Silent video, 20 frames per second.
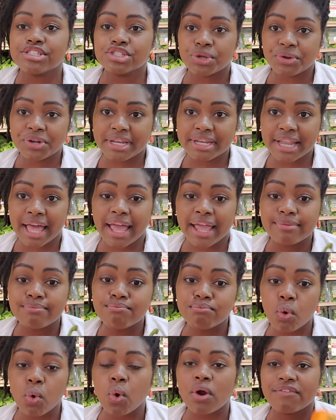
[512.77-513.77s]

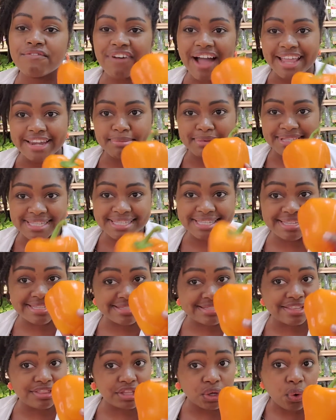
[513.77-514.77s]
39 more vitamin C's
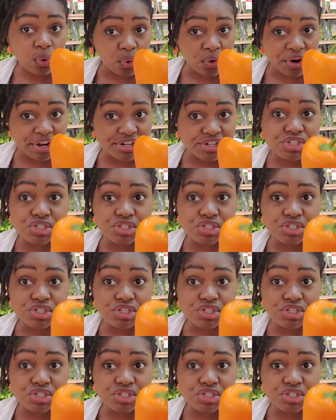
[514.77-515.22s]
than the orange.